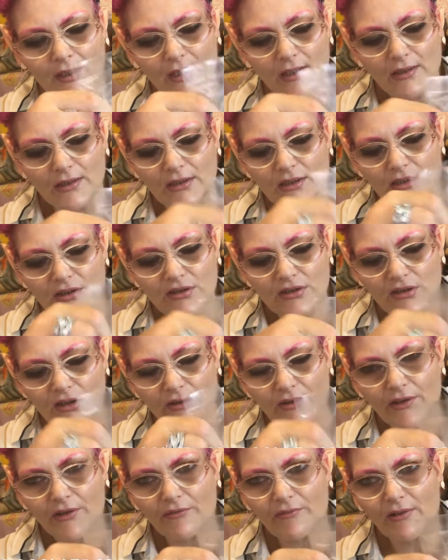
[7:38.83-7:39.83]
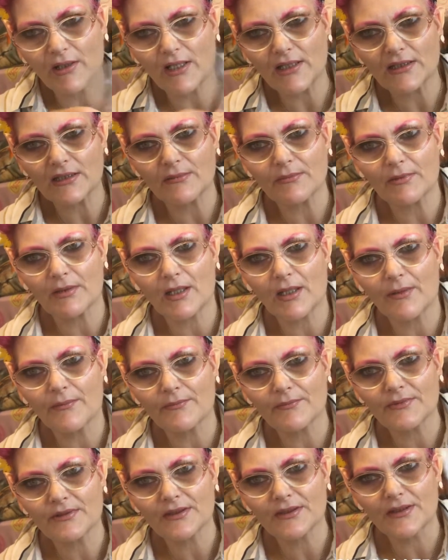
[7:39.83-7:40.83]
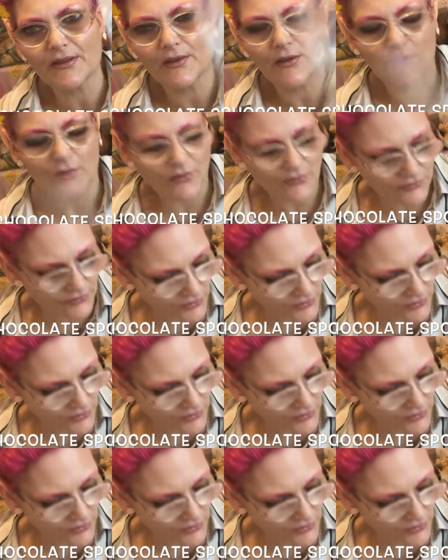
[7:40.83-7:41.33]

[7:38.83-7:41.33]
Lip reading: And then you stir it around and it becomes hot